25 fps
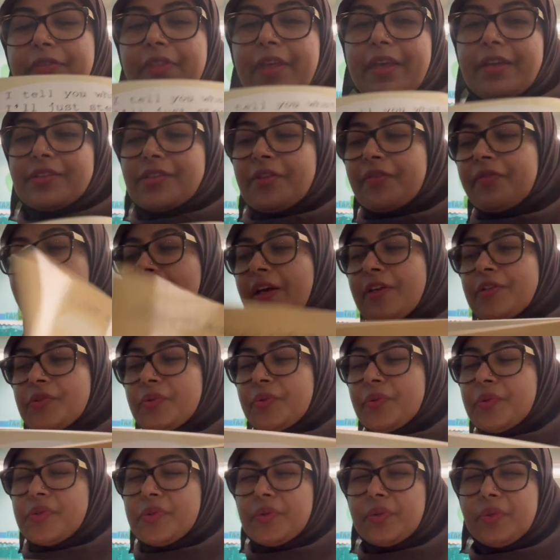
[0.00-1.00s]
things of that
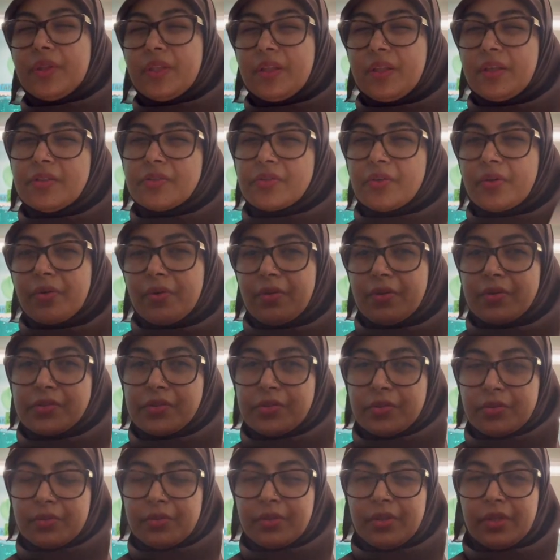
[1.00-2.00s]
sort. So these are
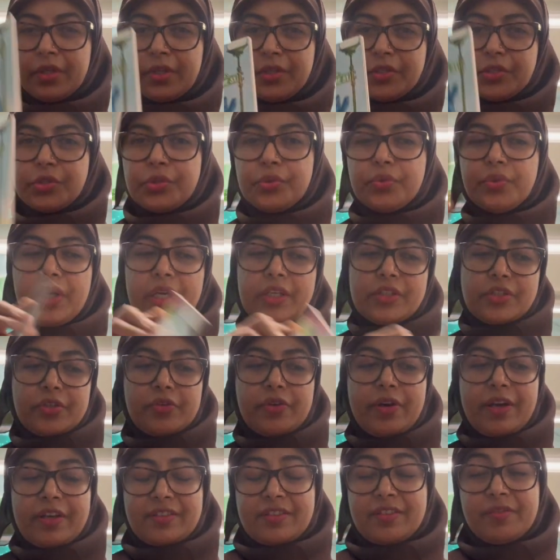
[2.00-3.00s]
also two
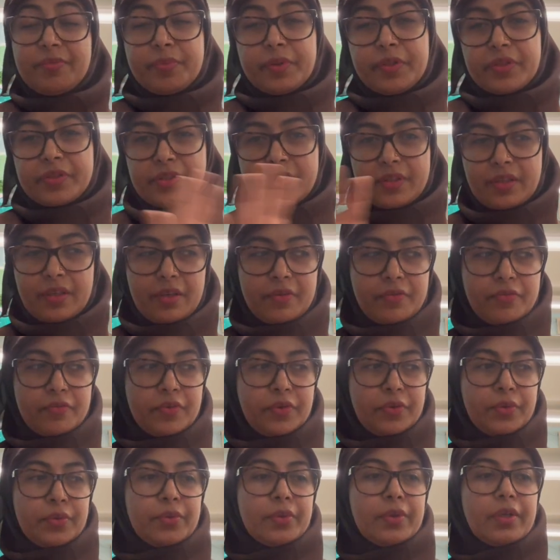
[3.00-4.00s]
interactive books if
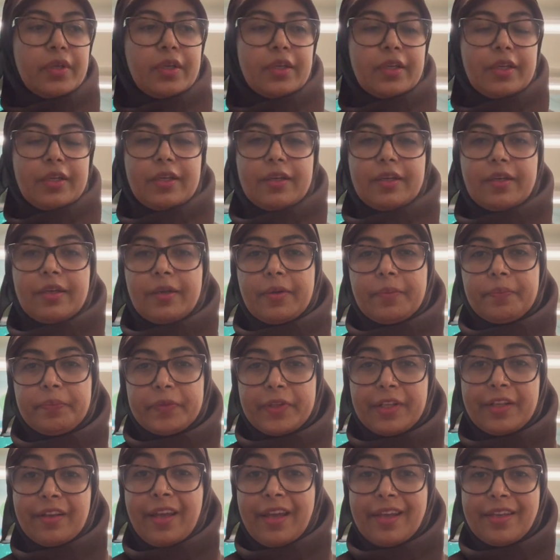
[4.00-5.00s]
you
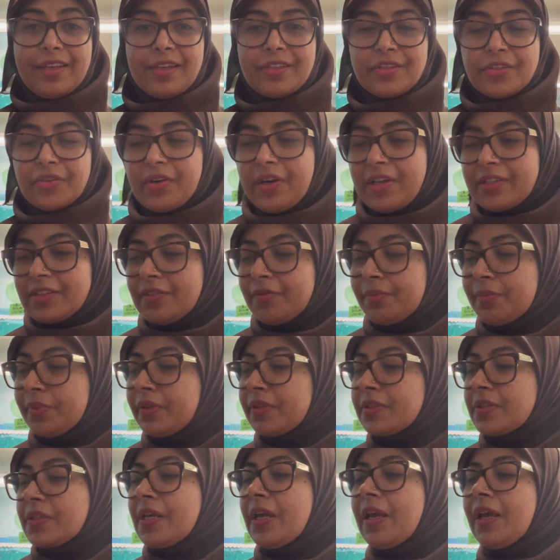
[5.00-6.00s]
like interactive
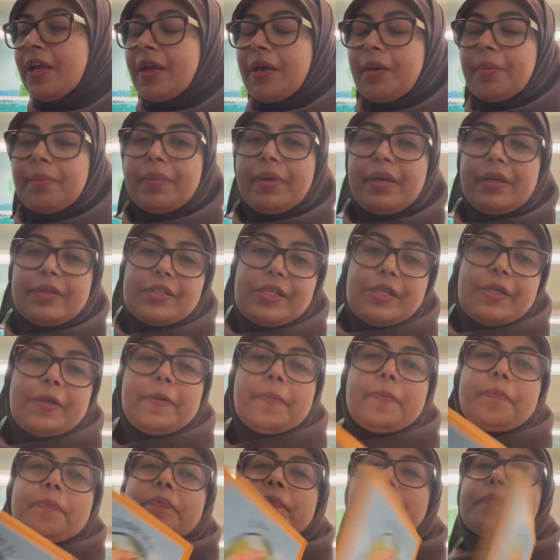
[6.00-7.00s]
books. But
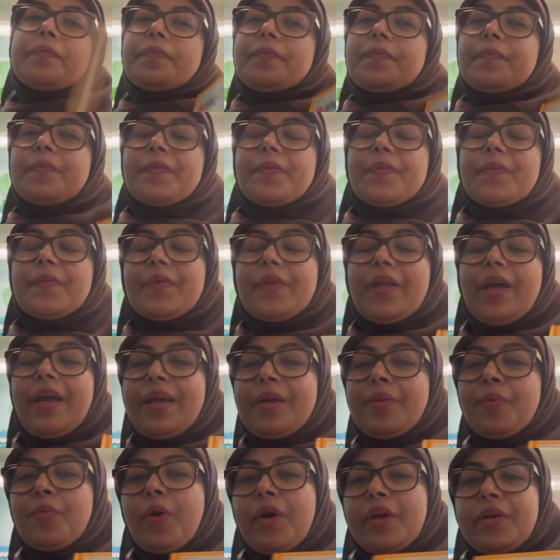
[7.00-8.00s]

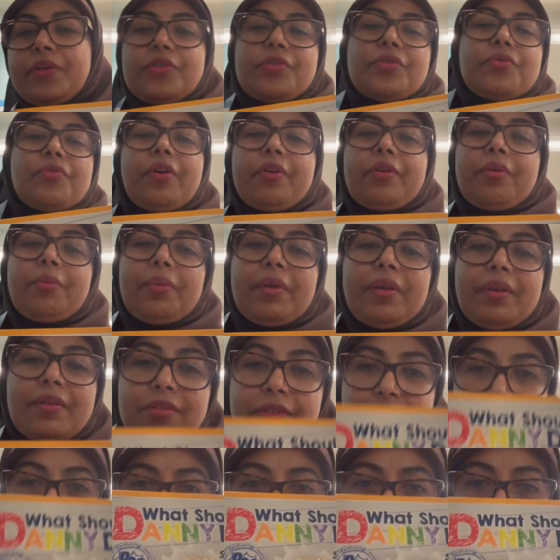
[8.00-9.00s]
I wanted to
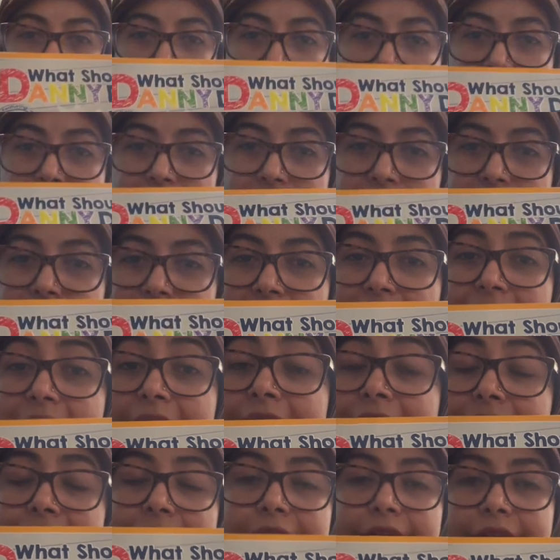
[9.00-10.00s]

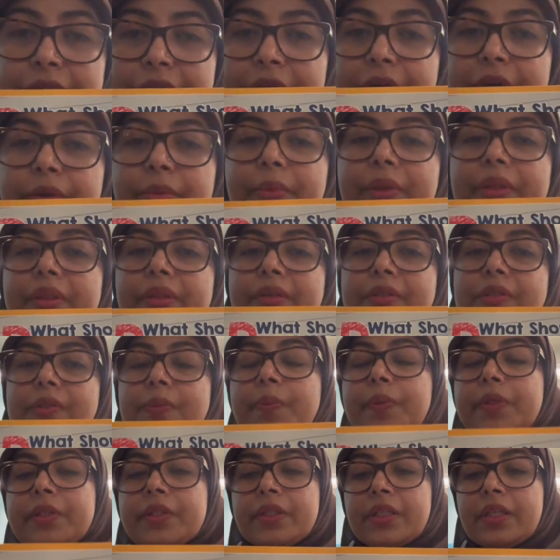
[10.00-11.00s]
highly recommend this
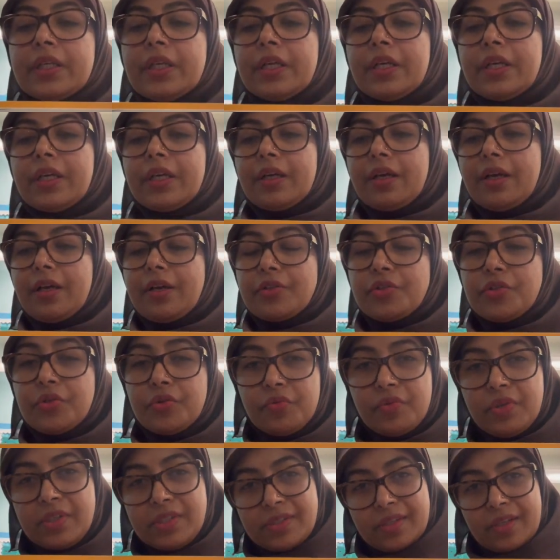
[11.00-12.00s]
book to
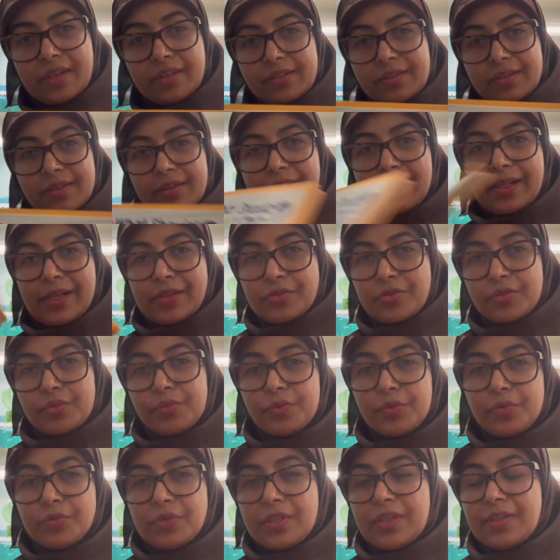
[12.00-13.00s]
reset
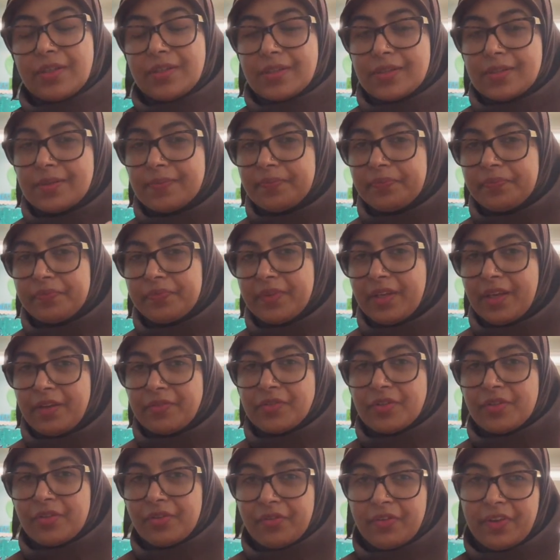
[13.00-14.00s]
classroom routines
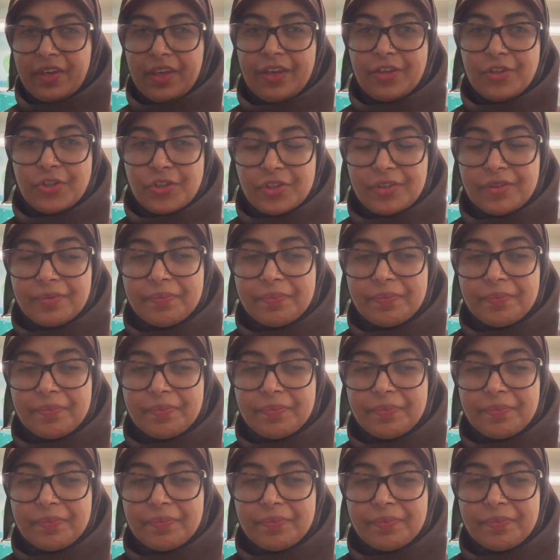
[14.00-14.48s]
after a vacation.